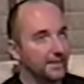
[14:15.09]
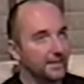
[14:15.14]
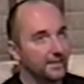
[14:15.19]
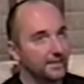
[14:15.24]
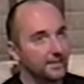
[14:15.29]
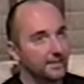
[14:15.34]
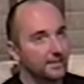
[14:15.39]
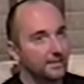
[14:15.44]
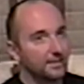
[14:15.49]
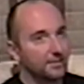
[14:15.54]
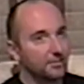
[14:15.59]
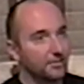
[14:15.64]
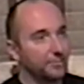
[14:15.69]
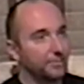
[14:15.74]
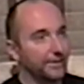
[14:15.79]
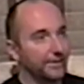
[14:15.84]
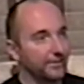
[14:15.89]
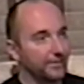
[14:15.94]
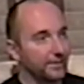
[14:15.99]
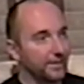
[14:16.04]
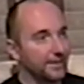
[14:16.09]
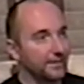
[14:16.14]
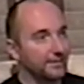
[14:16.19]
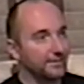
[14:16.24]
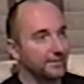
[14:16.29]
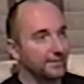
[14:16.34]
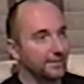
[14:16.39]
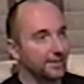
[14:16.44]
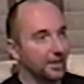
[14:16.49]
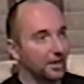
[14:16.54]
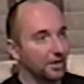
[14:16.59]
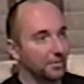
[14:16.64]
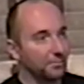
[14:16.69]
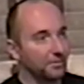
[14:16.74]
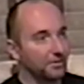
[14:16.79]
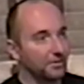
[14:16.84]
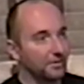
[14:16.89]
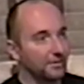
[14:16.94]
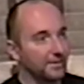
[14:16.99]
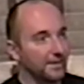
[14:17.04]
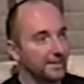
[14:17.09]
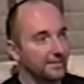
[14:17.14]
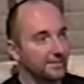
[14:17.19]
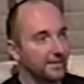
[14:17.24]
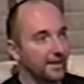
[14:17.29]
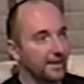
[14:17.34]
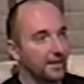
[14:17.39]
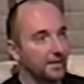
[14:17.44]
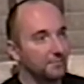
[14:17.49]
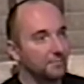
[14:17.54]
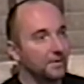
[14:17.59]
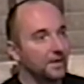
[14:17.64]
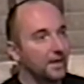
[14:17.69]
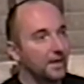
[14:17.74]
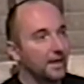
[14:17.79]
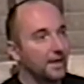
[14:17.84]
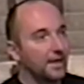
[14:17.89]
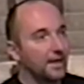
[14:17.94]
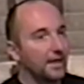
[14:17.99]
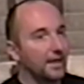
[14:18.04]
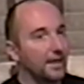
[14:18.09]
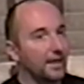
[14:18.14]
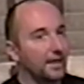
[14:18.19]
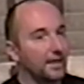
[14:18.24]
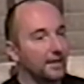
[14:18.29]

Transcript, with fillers: That she basically had to take care of me during that time, mm-hmm.